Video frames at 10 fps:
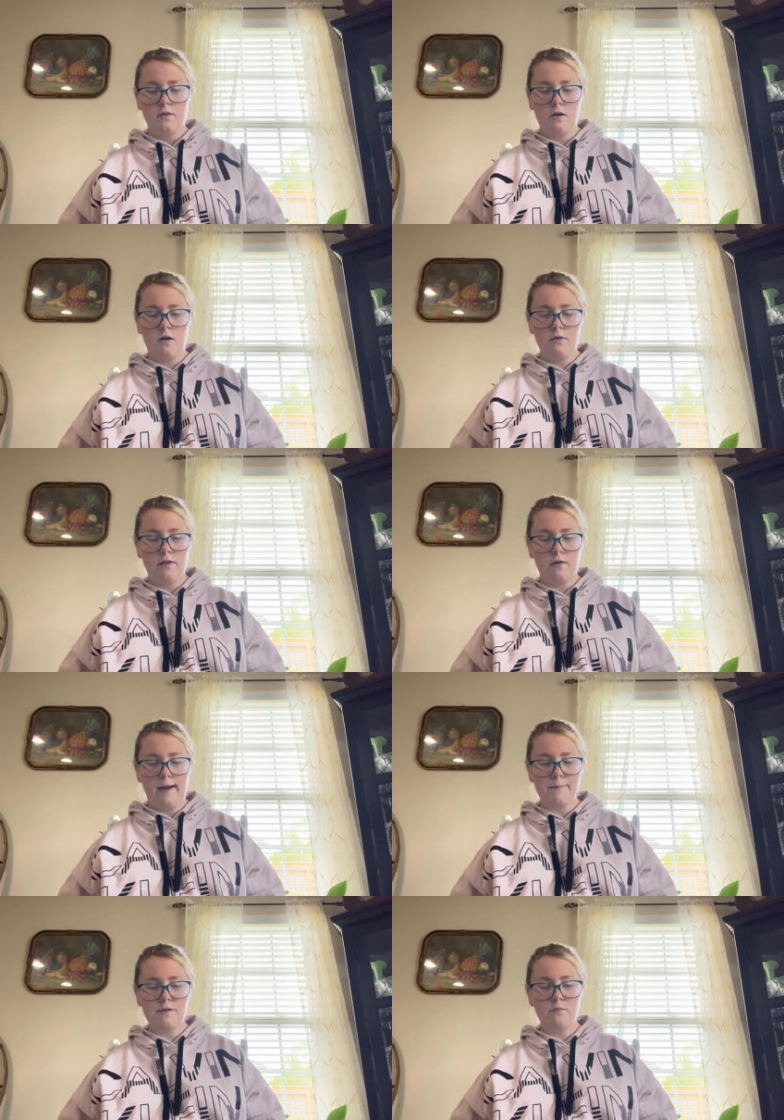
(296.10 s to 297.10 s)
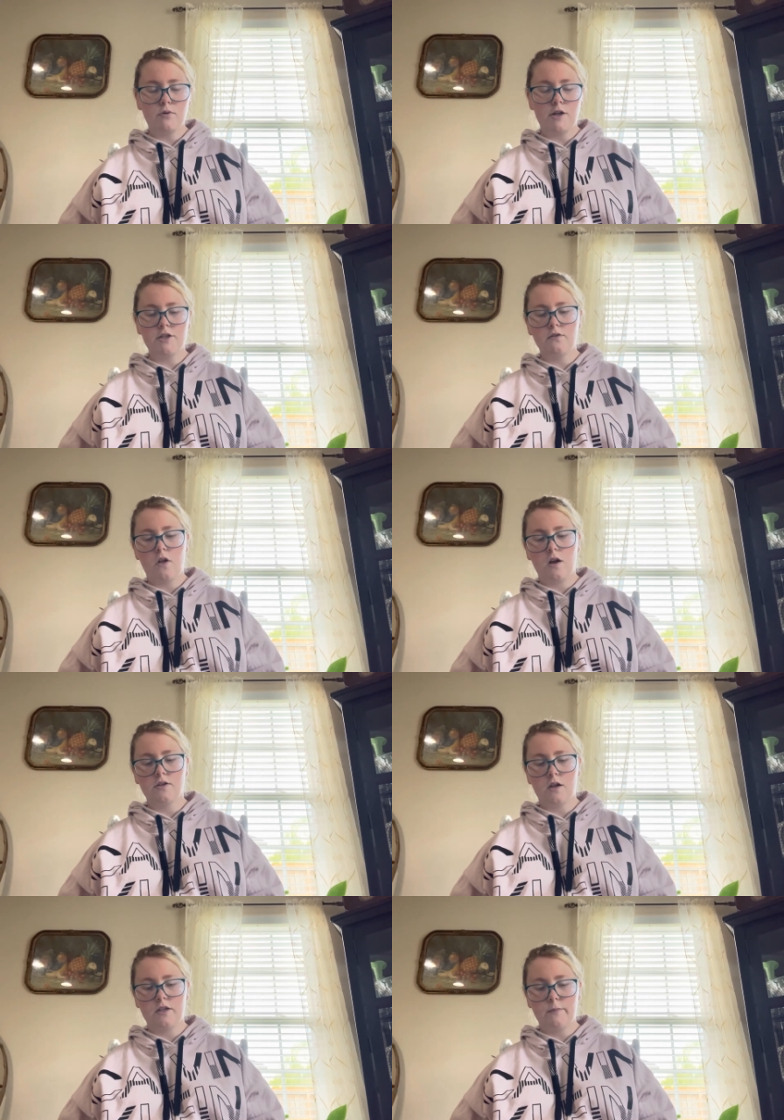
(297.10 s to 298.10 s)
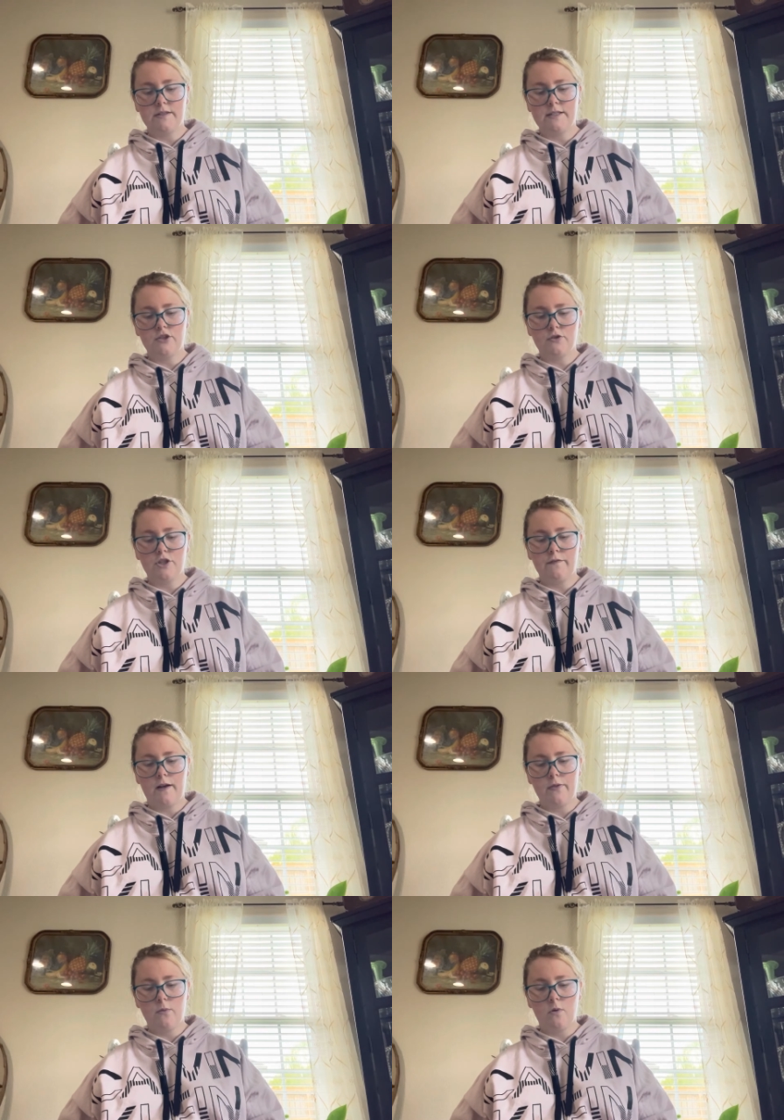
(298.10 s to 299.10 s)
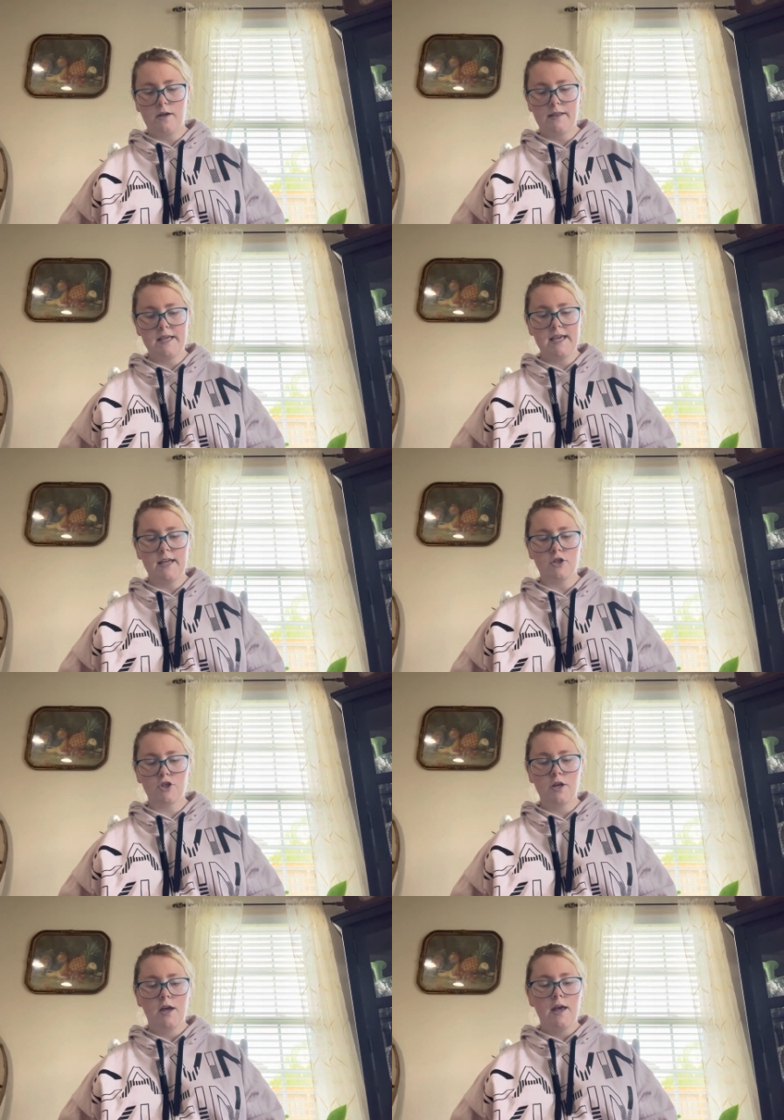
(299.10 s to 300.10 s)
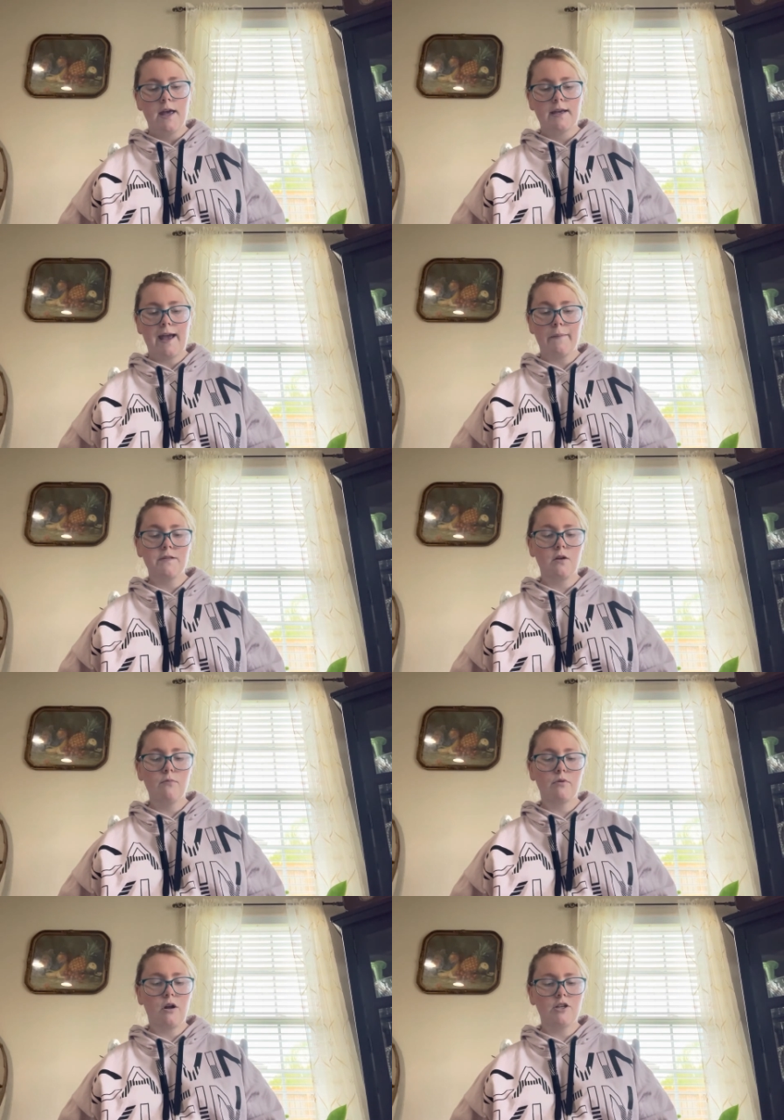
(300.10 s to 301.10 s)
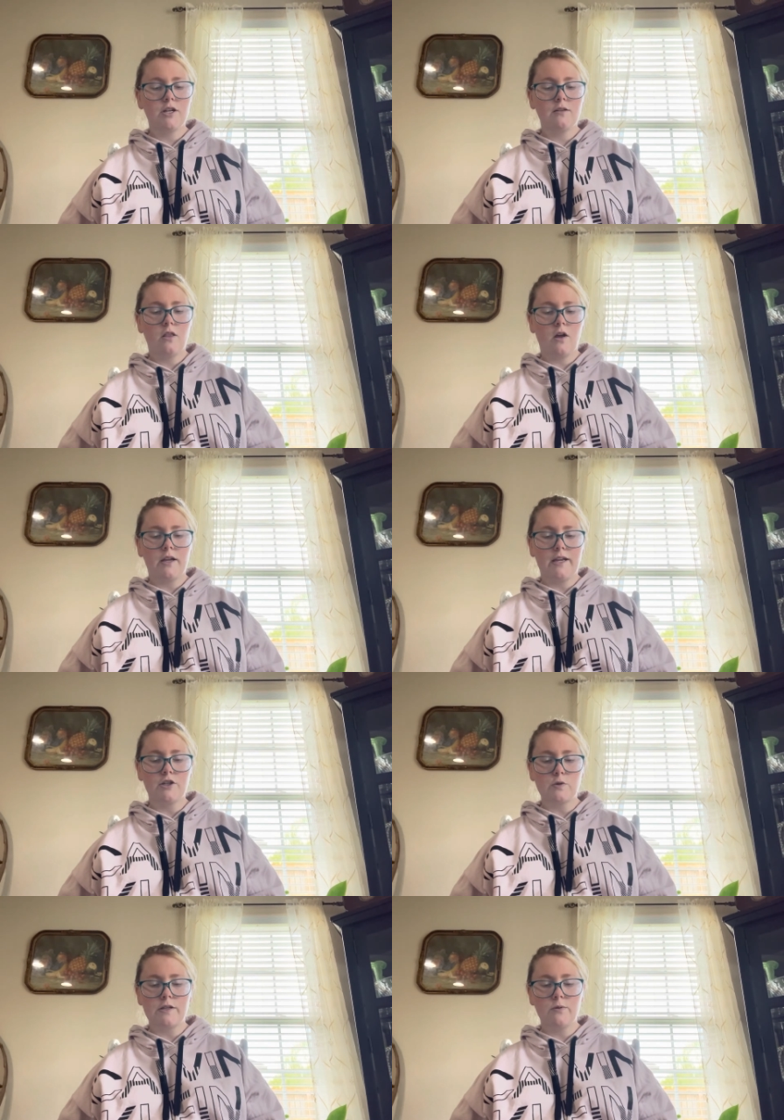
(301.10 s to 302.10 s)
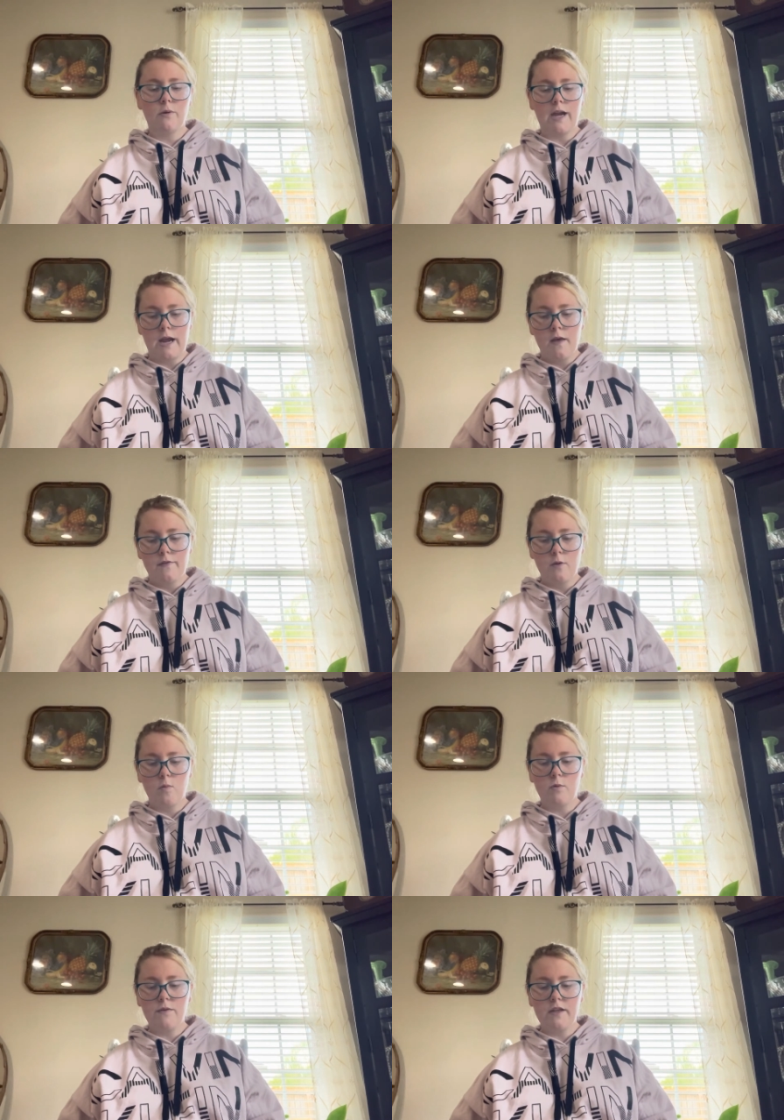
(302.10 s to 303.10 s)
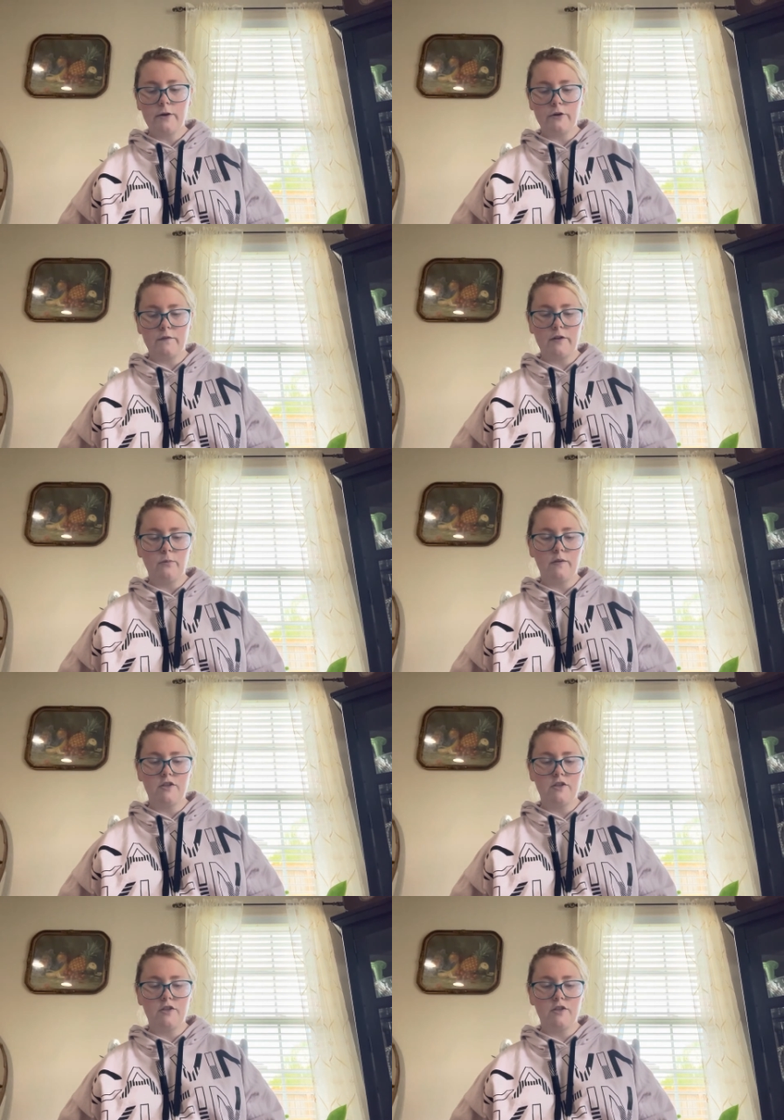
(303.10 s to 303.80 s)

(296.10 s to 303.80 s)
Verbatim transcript: all the capstone project log documents until she found the one, the itch. Capstone project log entry 20, the one with the interview with